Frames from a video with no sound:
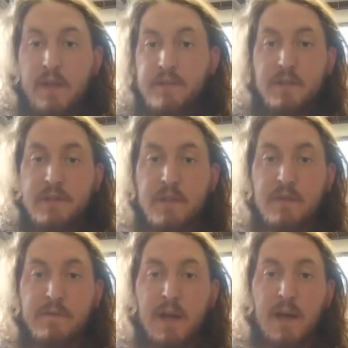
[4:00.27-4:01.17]
head's just going
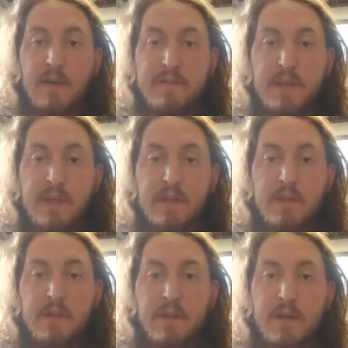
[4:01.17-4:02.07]
to fly off the end
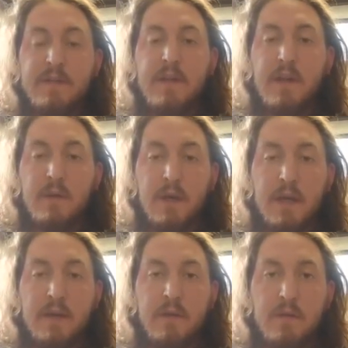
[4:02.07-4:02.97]
and you have to get a new
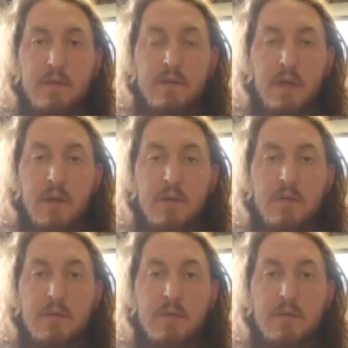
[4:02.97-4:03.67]
handle. So